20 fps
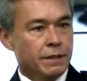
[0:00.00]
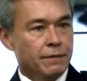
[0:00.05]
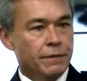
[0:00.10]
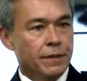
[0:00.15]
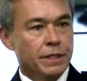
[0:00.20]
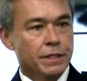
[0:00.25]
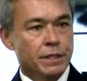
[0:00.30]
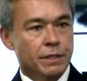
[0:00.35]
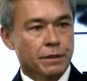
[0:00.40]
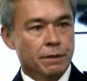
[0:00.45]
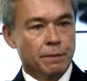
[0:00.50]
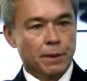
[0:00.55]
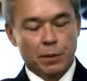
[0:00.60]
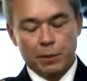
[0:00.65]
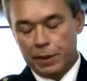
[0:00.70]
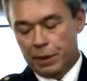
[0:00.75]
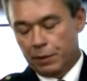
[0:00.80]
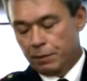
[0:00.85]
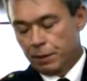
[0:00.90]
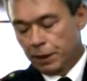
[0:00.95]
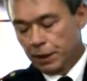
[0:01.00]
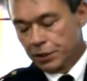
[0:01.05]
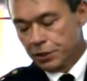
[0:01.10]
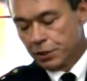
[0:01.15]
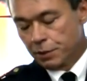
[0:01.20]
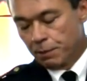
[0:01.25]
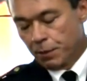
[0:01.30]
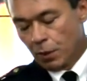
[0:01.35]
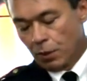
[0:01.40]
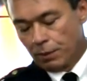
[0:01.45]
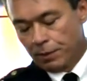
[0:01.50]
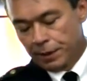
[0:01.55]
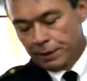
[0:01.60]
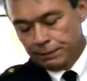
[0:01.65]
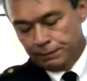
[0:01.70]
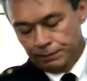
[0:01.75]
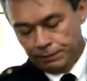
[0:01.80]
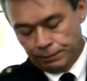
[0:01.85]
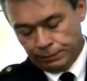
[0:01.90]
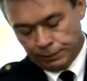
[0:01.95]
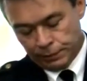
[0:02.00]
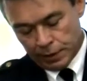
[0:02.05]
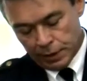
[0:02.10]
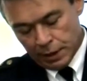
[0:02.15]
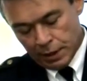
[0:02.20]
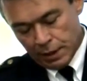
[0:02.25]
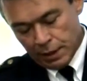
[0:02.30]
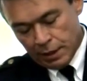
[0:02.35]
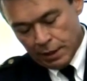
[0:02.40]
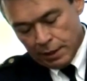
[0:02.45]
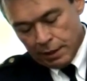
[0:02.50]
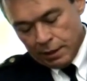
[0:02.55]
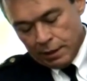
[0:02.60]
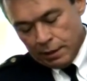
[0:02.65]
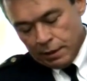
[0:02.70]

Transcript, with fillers: Chief Barber gave his two cents on the matter.